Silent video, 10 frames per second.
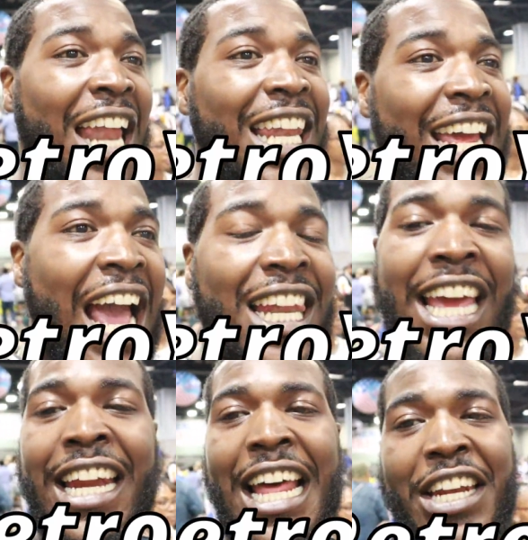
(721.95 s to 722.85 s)
I laid, I
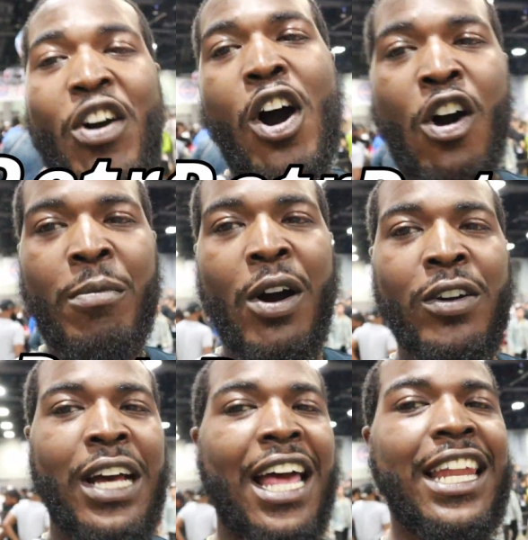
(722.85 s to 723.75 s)
laid, no
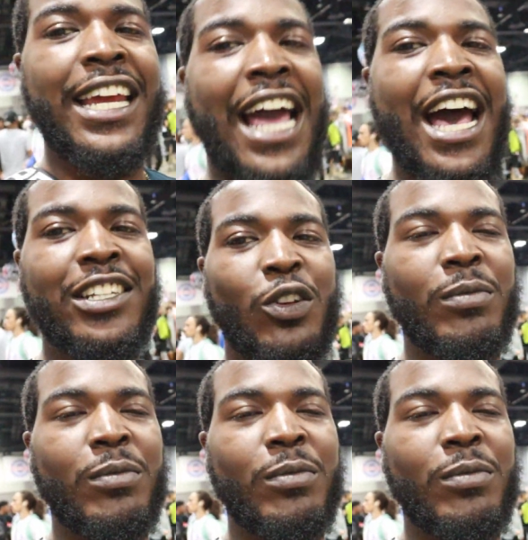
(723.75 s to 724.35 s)
homo. I laid eyes on